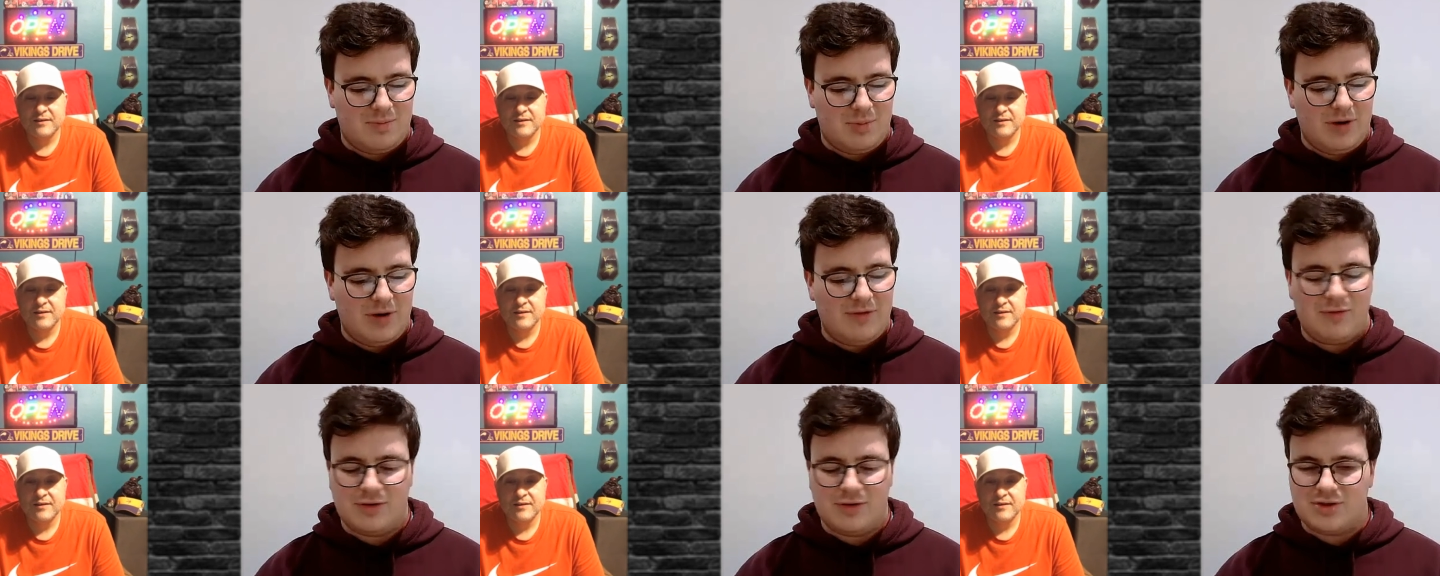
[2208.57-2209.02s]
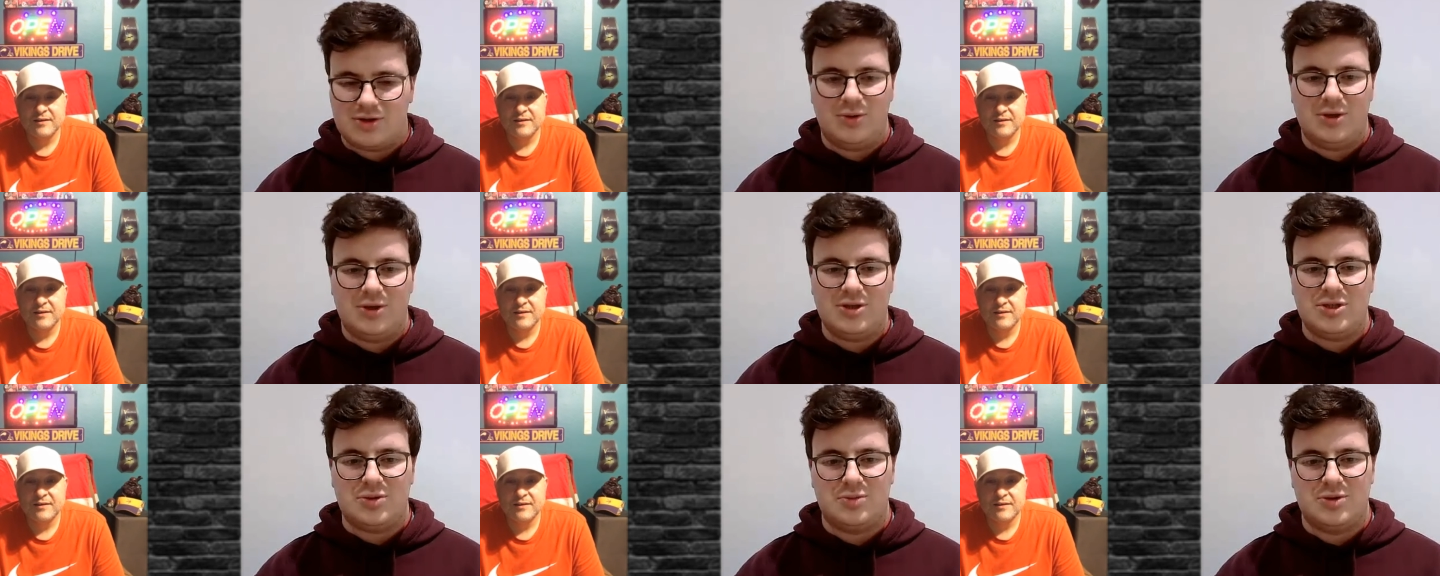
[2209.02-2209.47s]
Speaker 1: But if
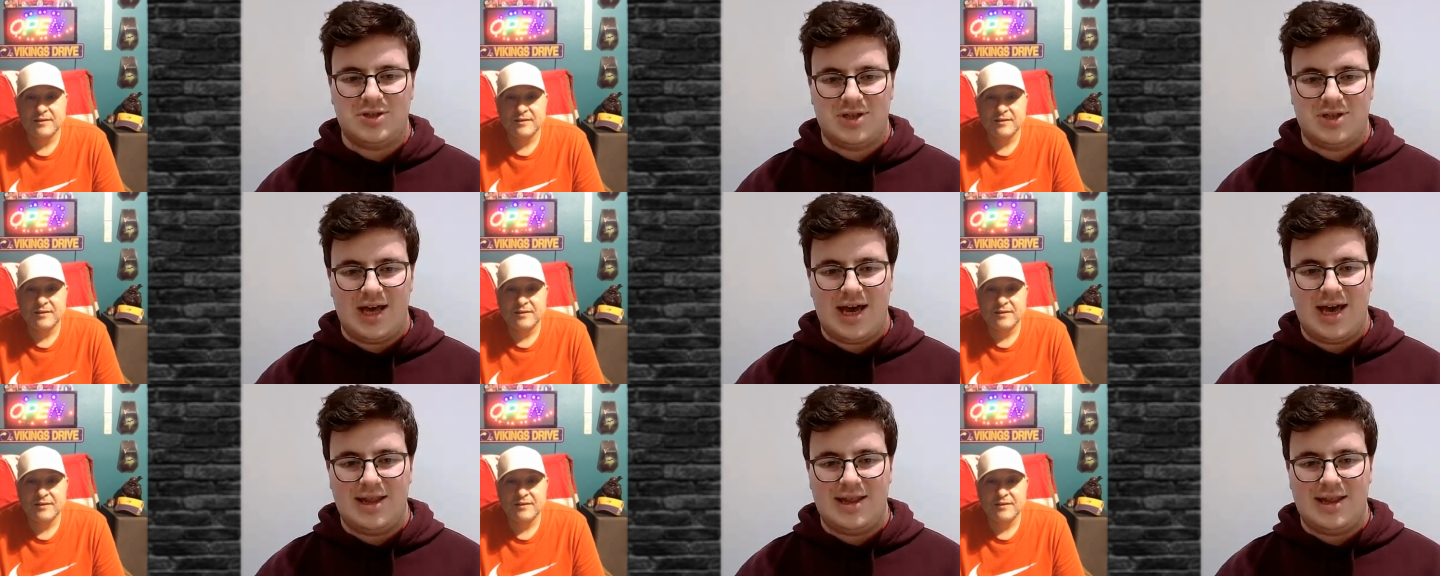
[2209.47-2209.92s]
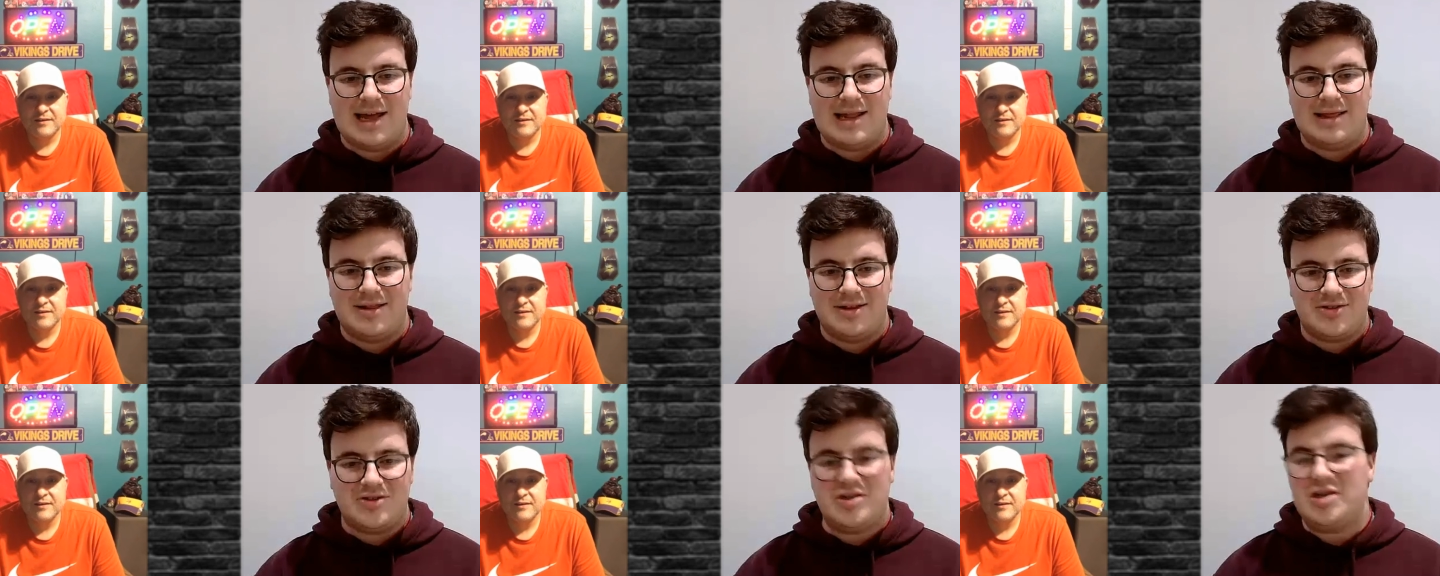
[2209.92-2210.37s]
Russell Wilson was there,
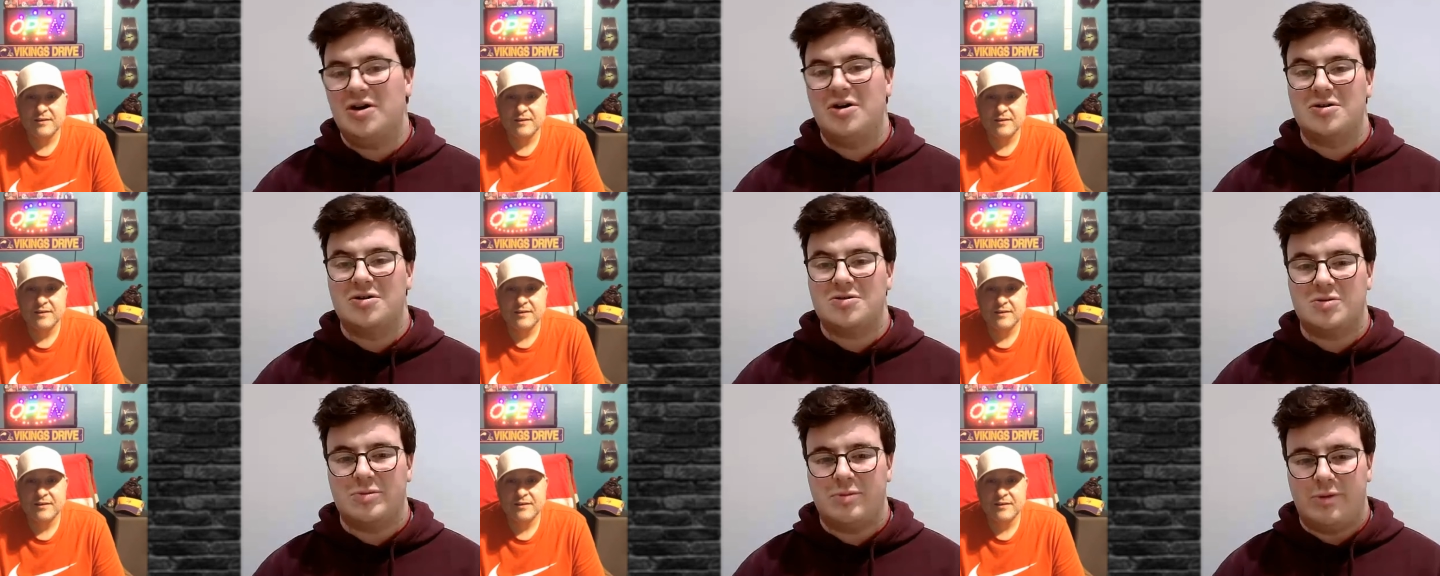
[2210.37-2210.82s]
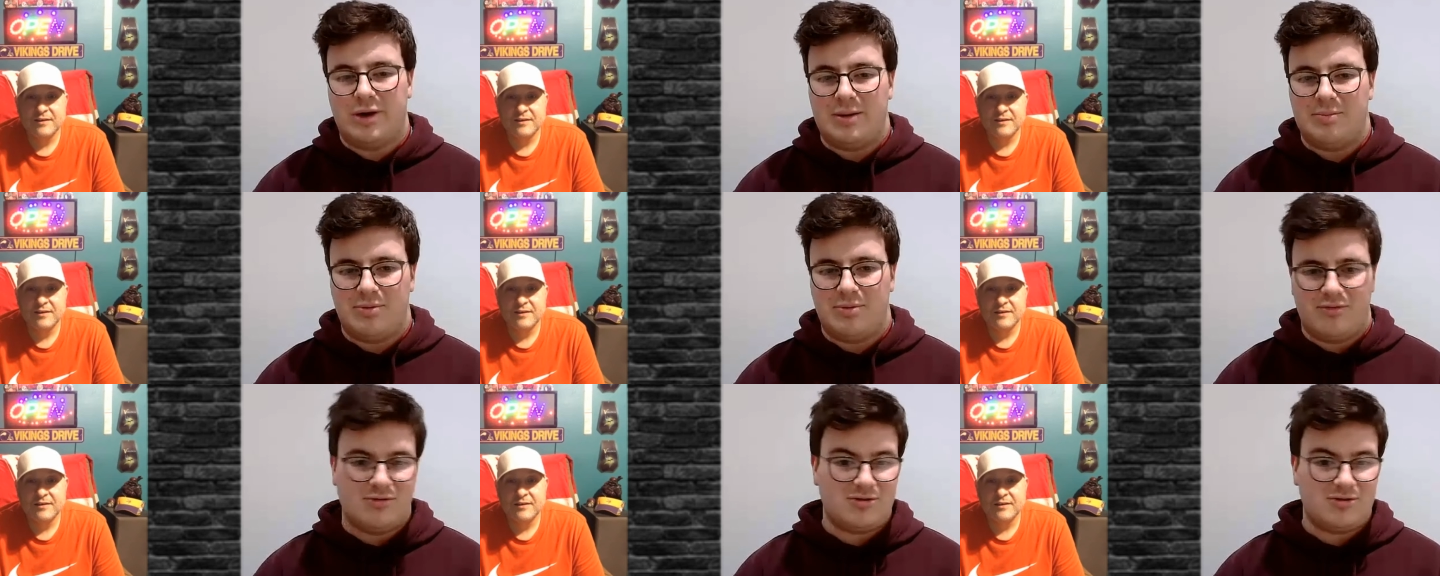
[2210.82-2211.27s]
then the Seahawks would win
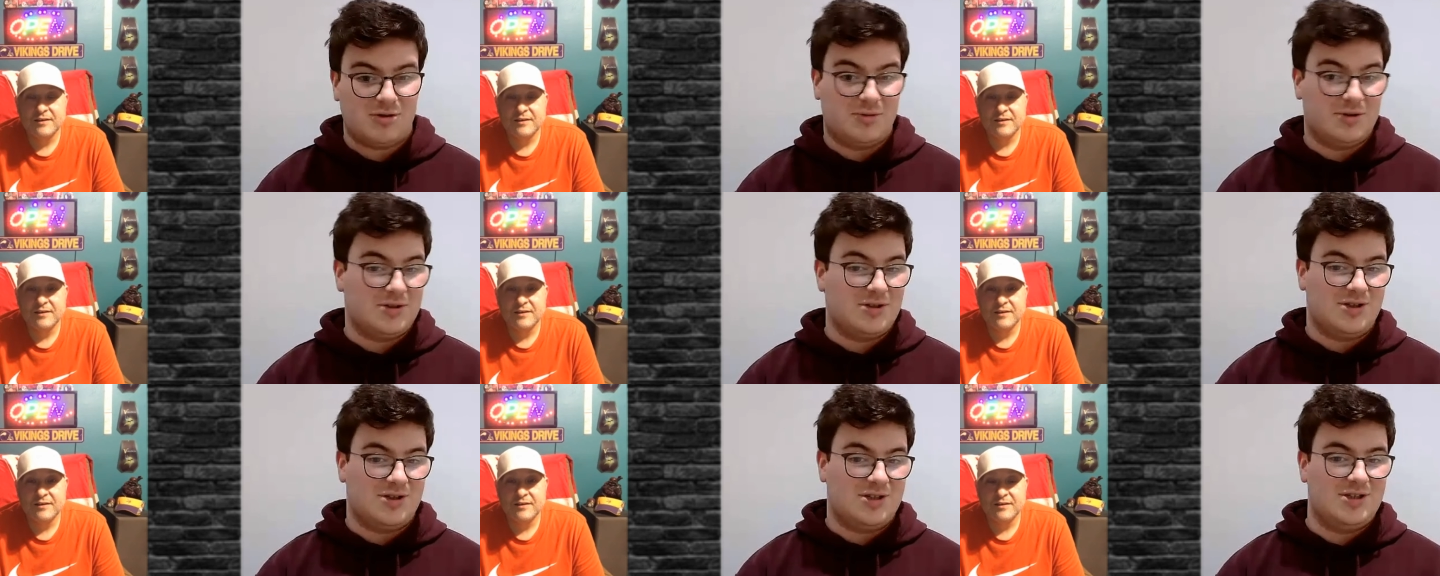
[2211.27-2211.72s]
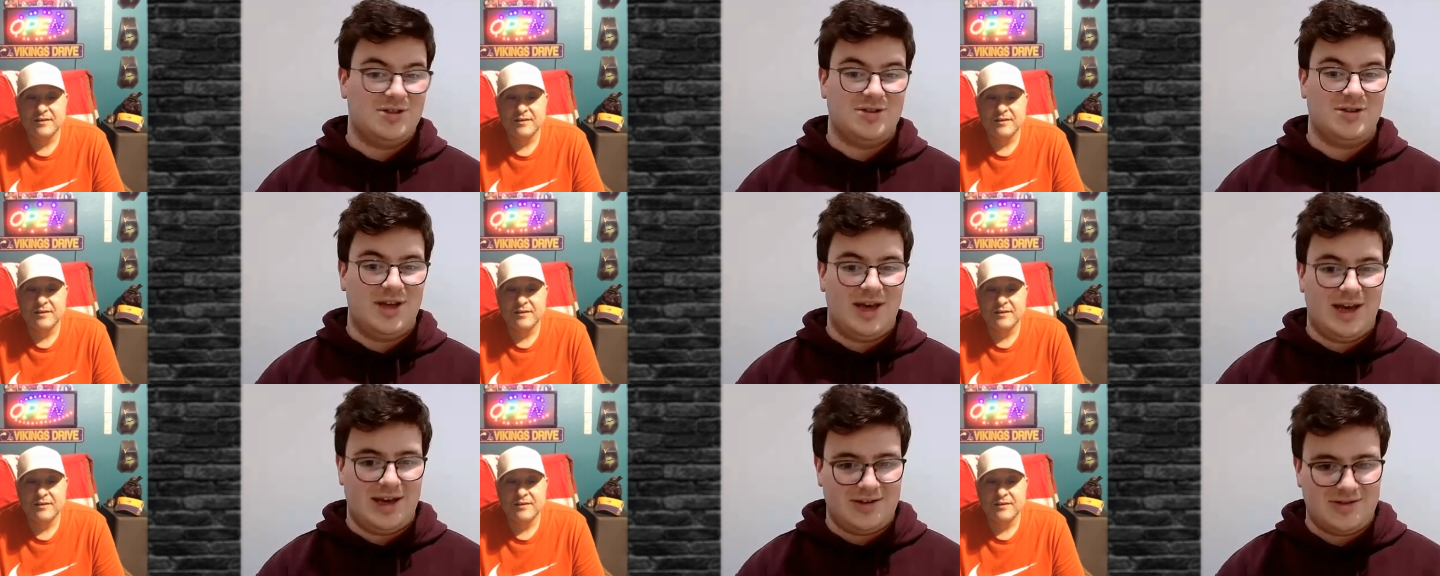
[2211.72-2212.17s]
it. But Russell Wilson
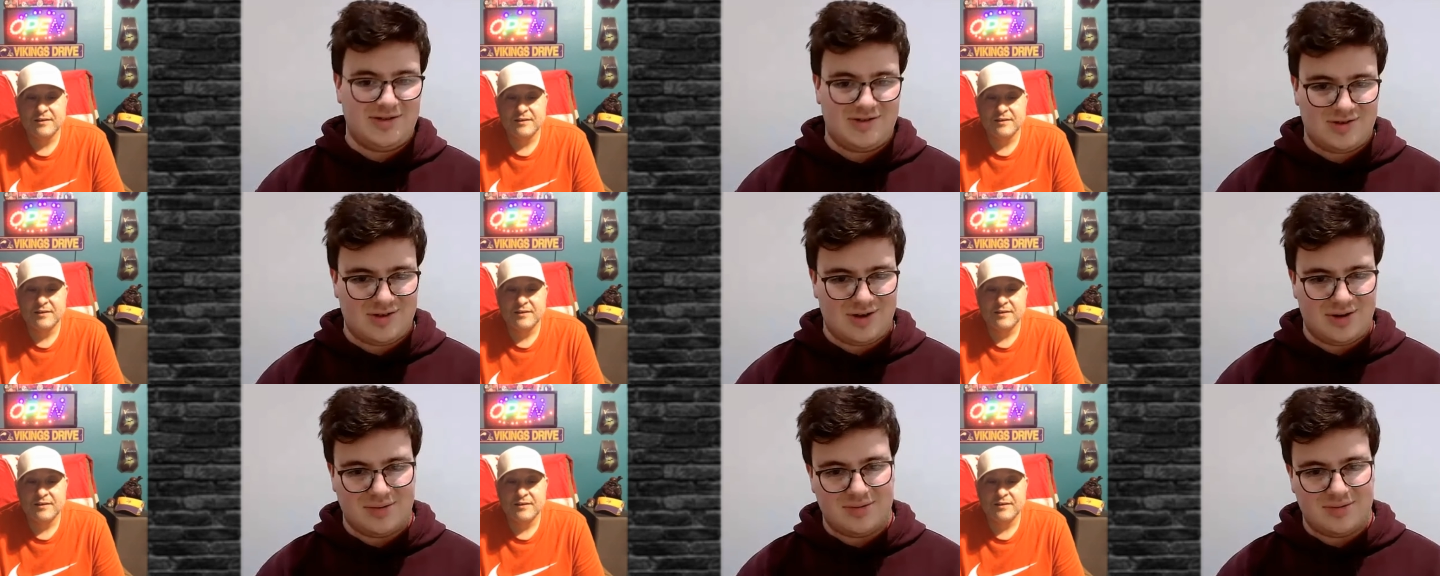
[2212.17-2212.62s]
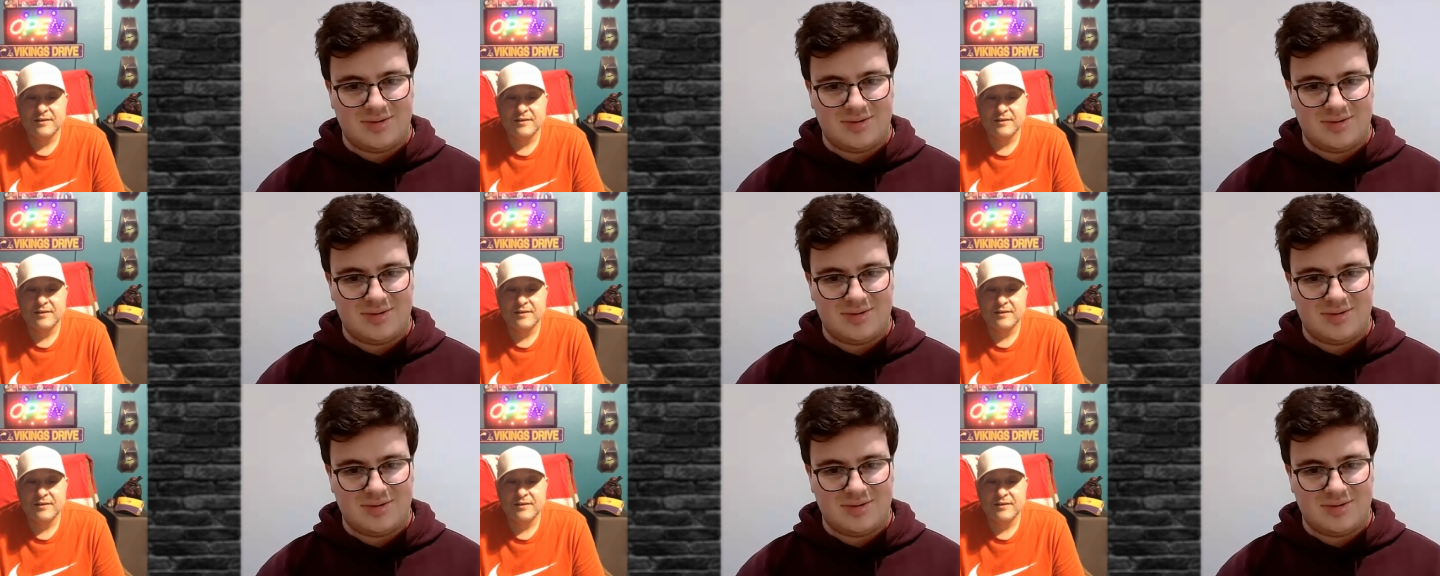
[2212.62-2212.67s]
isn't there, so.